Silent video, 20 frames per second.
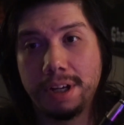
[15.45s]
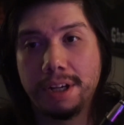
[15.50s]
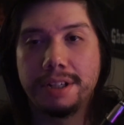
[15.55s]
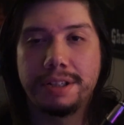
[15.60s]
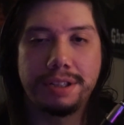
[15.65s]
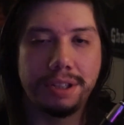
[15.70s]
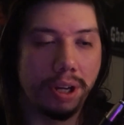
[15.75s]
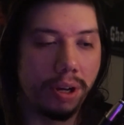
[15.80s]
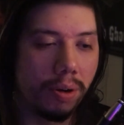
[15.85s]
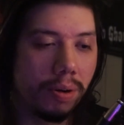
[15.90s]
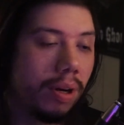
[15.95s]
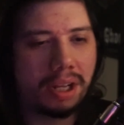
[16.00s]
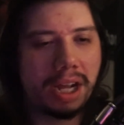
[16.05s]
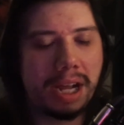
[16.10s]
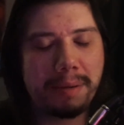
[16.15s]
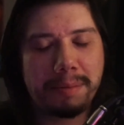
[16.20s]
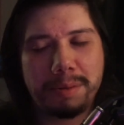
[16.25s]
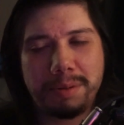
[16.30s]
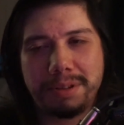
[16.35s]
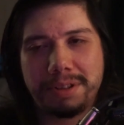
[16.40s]
So,
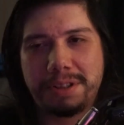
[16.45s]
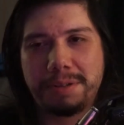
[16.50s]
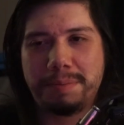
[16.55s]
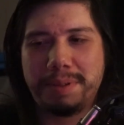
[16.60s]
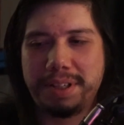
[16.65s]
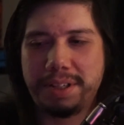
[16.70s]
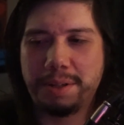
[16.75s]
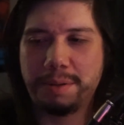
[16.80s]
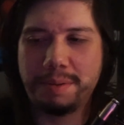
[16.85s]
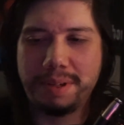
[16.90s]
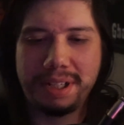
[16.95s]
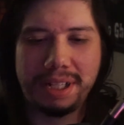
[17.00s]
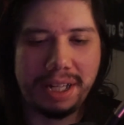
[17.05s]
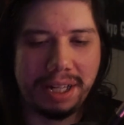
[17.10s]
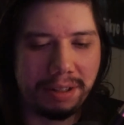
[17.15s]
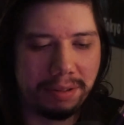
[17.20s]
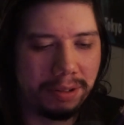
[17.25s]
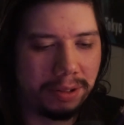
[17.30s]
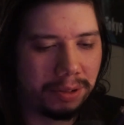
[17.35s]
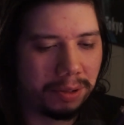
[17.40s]
I'm going to be doing
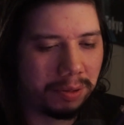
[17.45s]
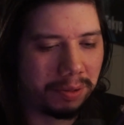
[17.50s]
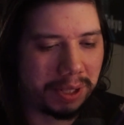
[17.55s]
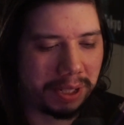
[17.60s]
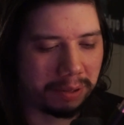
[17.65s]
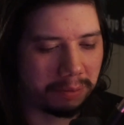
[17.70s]
a little,